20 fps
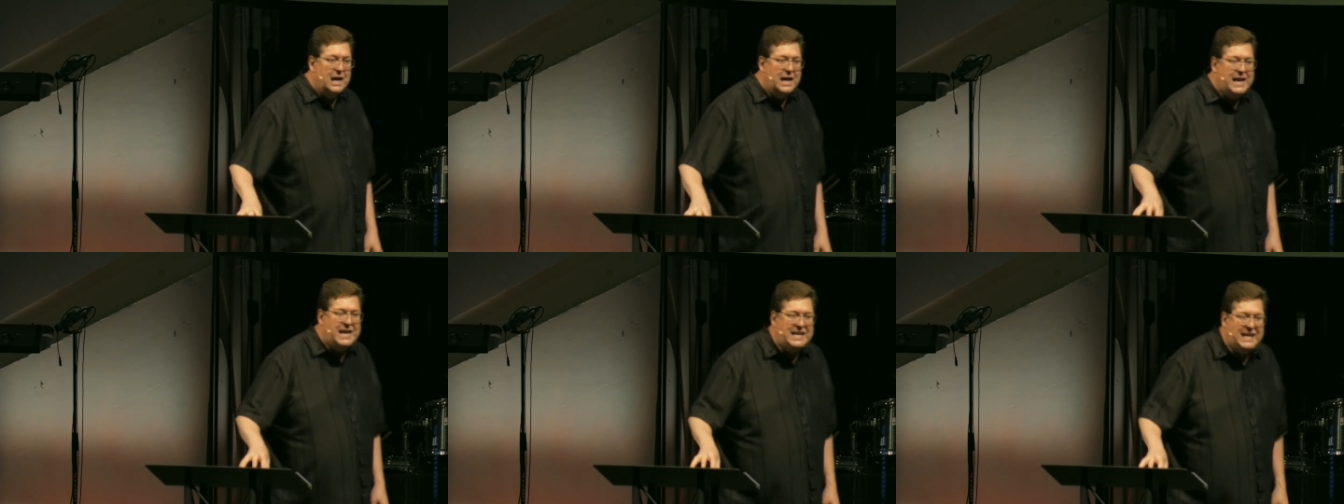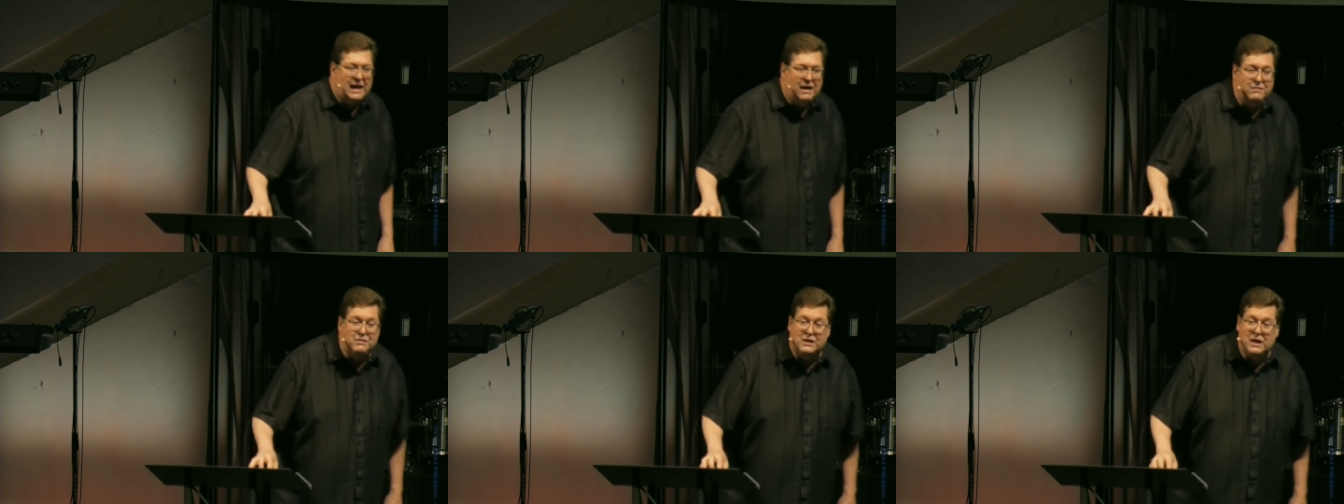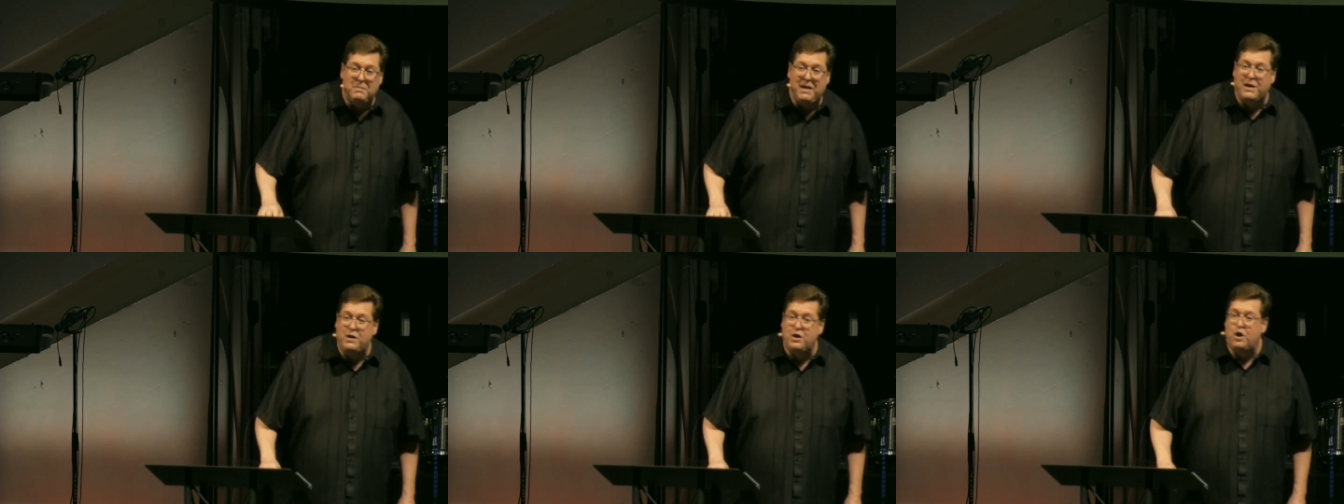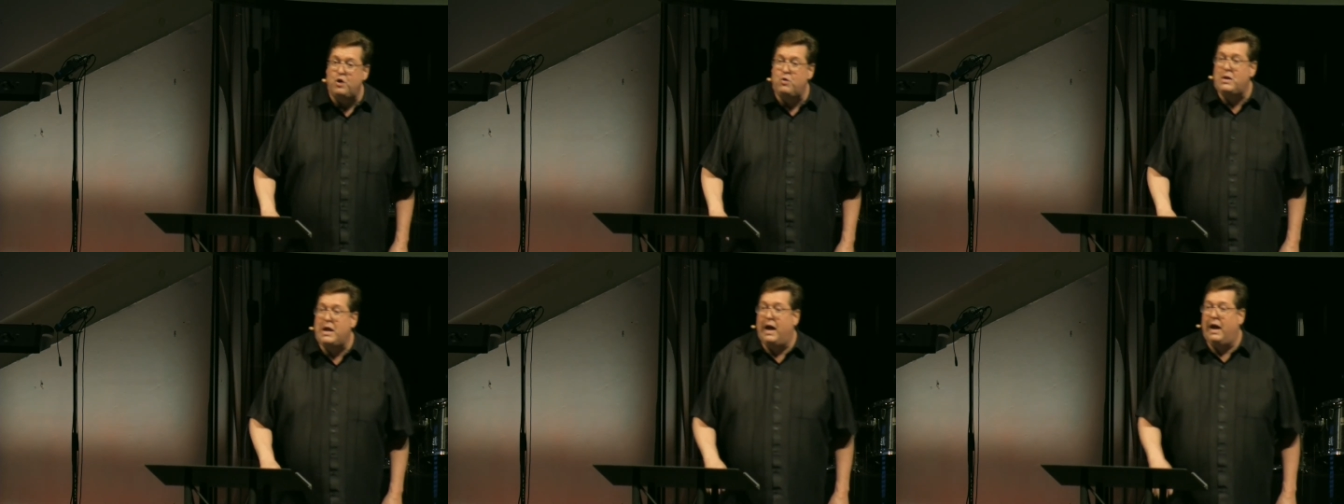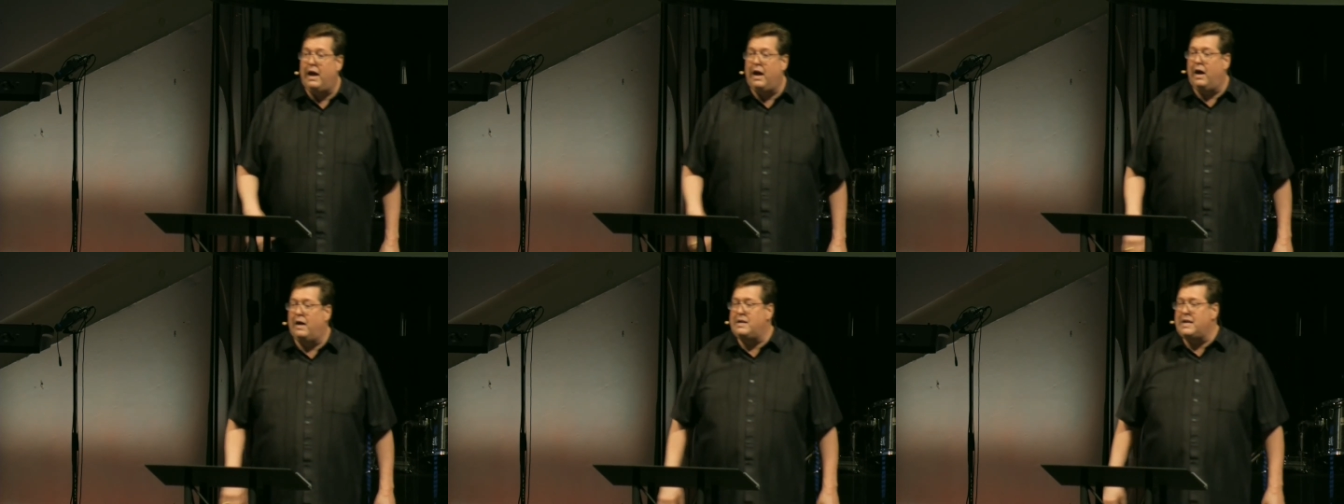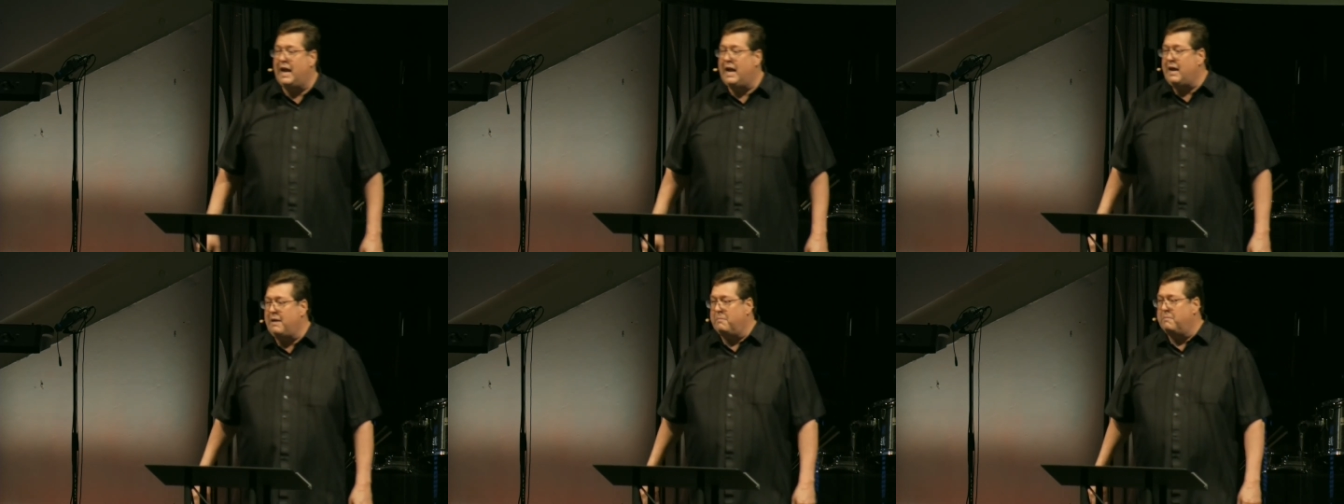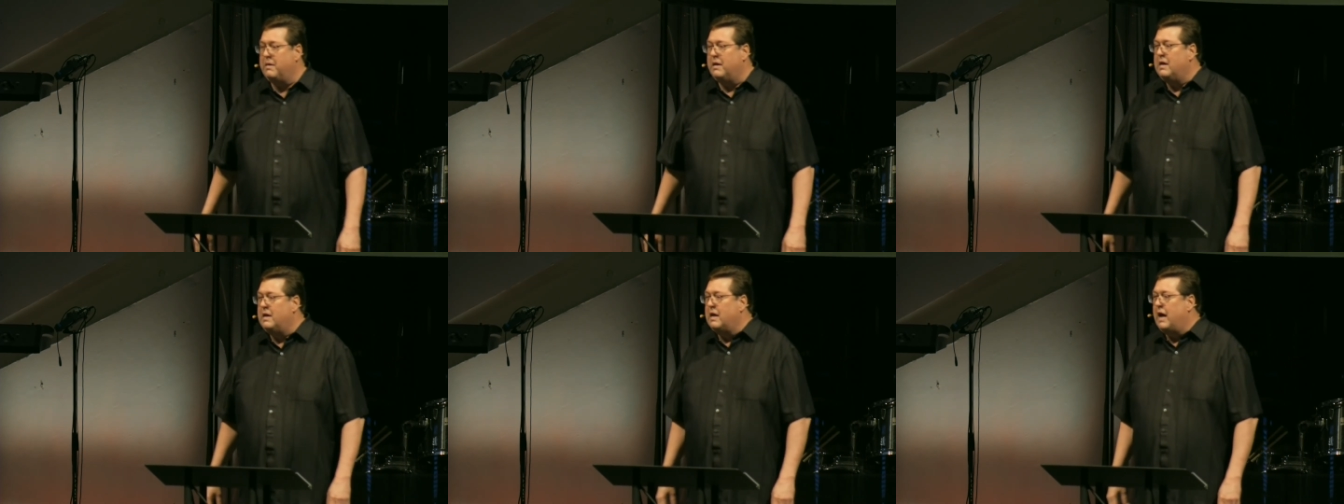He gives him a new na- a
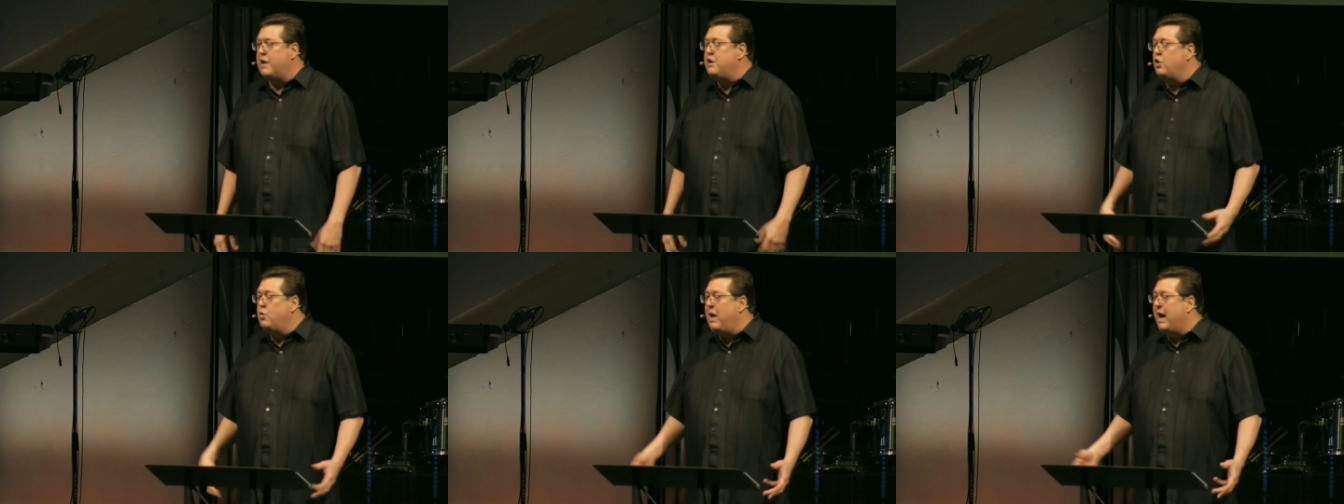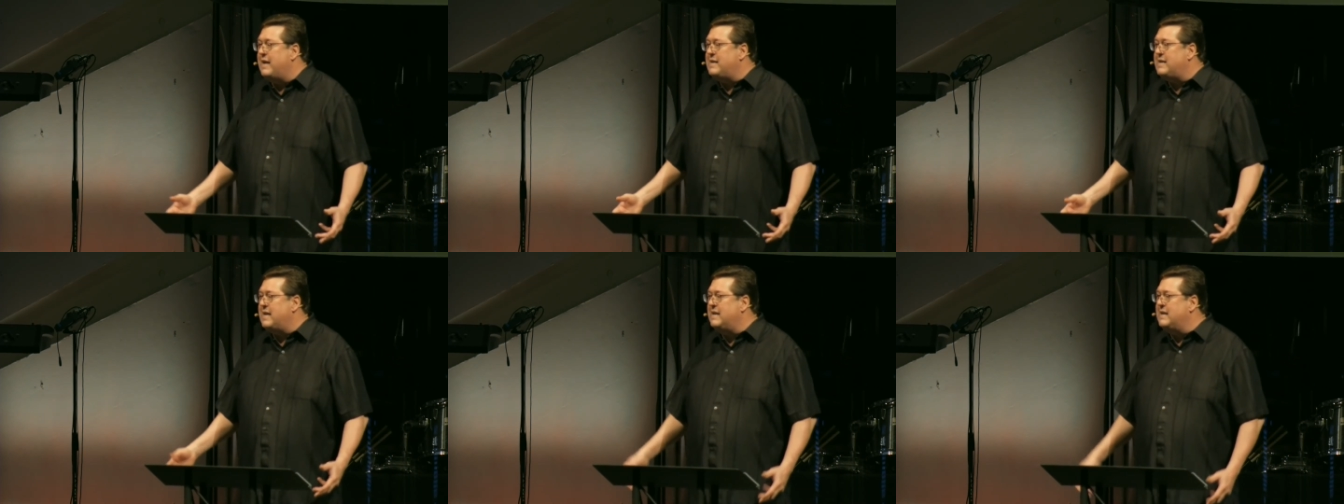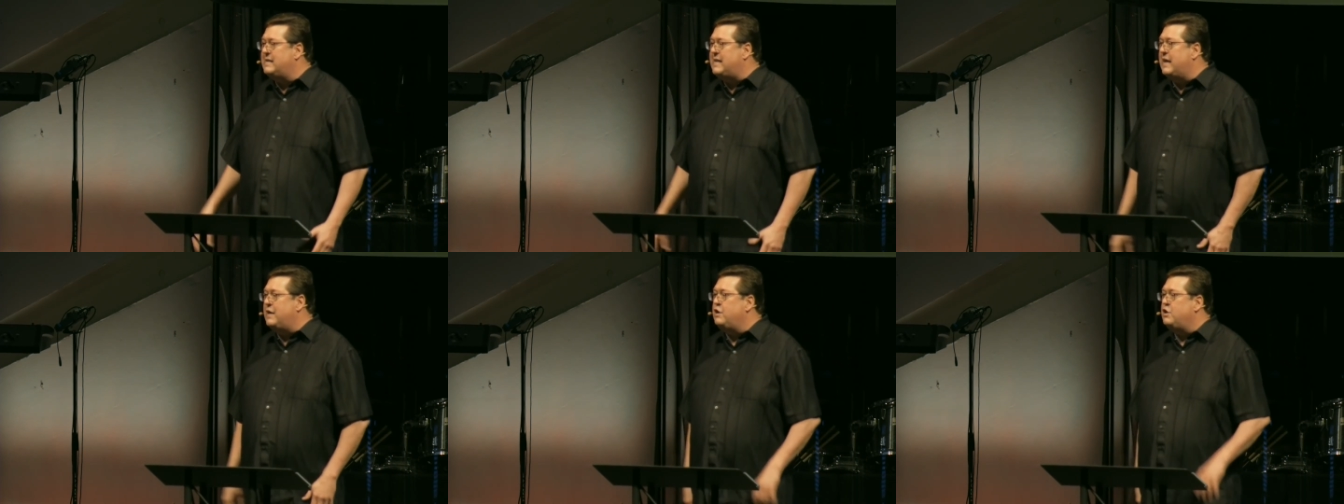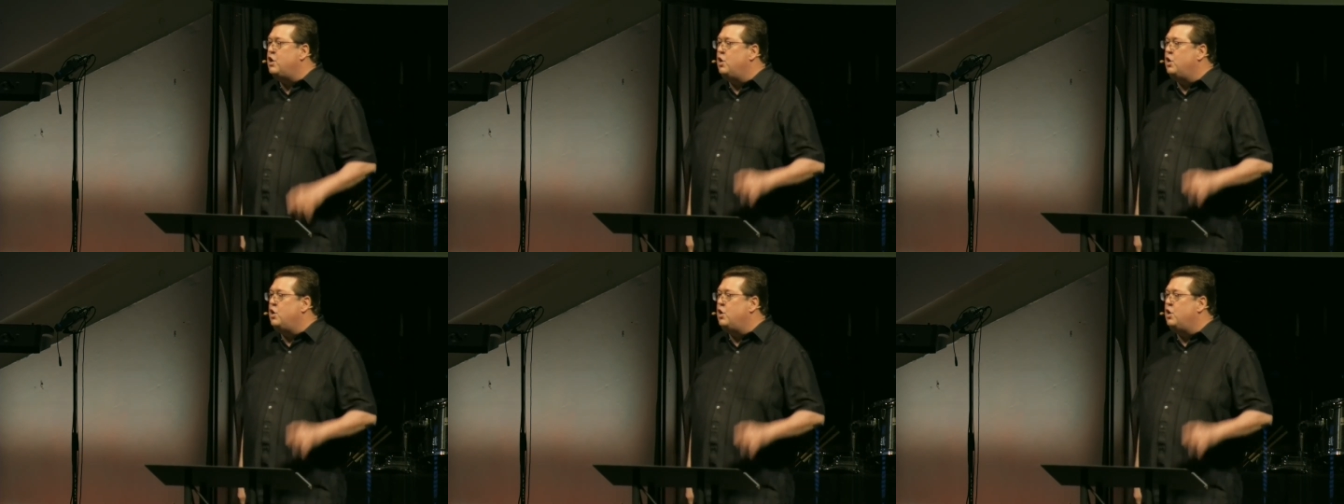name, a new identity.